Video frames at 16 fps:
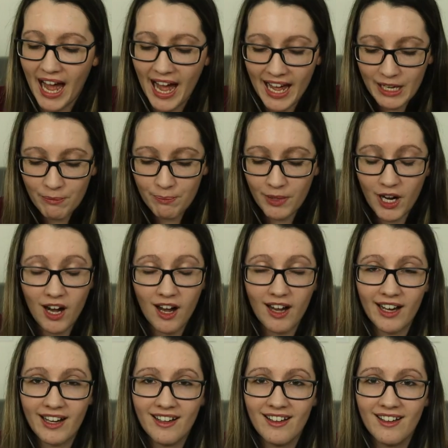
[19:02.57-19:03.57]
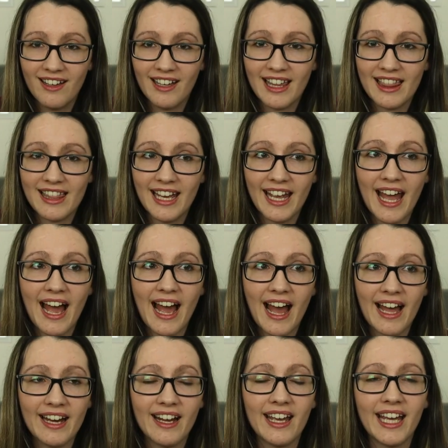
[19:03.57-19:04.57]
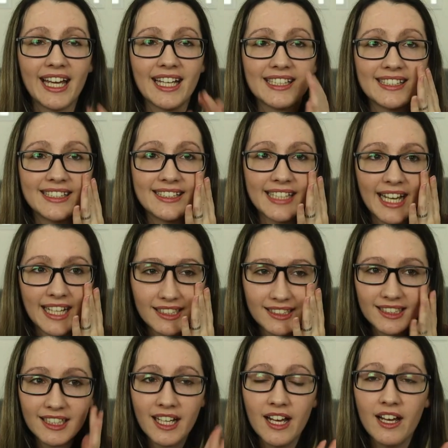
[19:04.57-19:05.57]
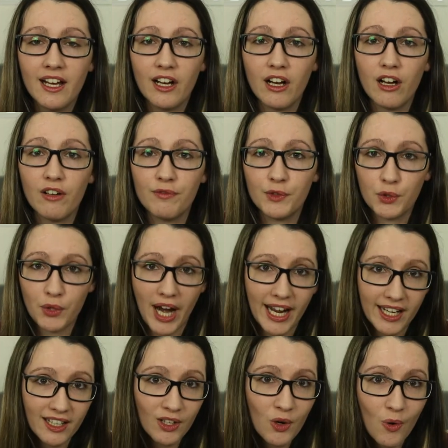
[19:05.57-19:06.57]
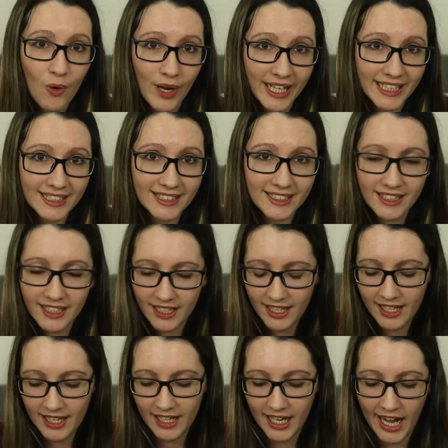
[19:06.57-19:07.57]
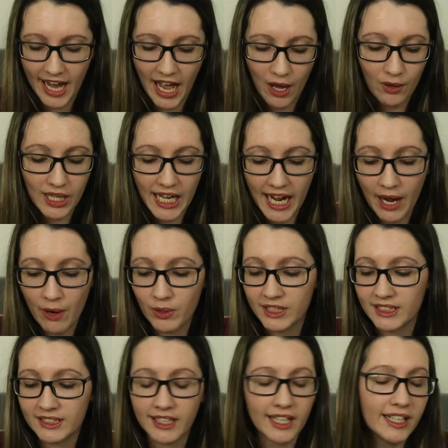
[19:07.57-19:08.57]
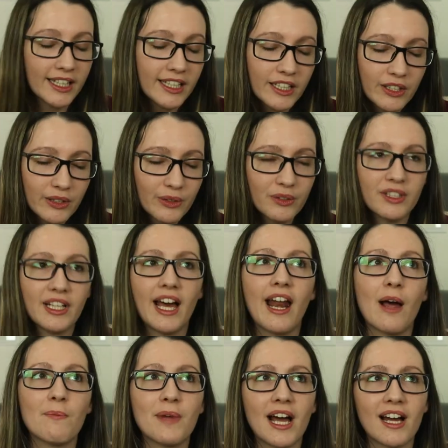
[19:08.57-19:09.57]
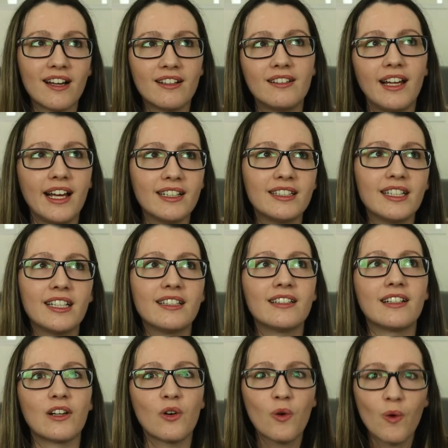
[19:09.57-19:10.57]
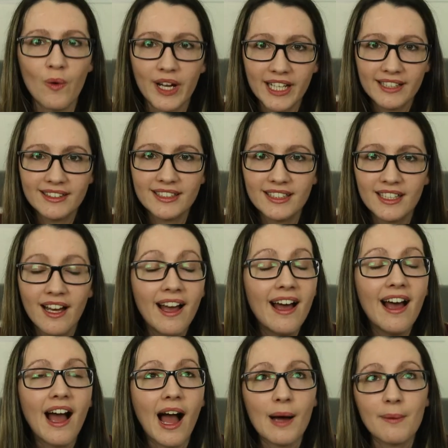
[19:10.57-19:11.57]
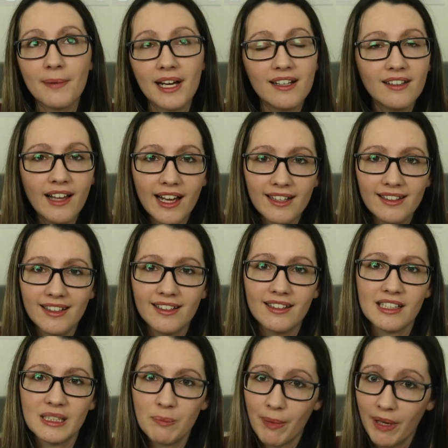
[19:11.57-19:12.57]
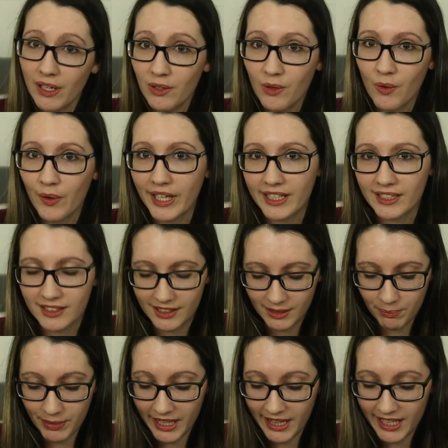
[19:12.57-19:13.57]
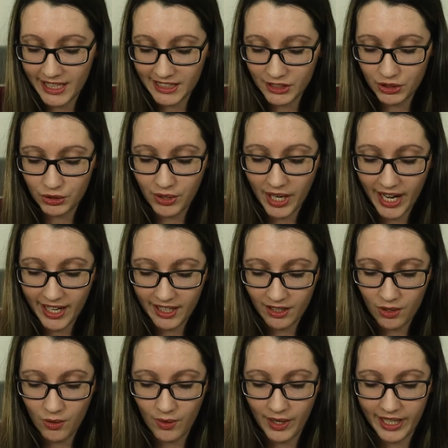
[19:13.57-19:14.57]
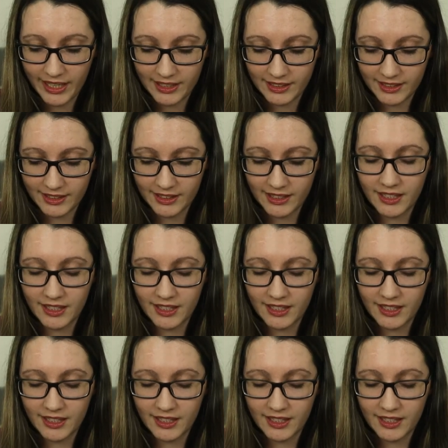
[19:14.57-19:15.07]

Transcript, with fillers: I bought, they had a set of dragon coins. Now, I was telling you that I'm not collecting the coins. I'm not collecting the spell coins, but these dragon coins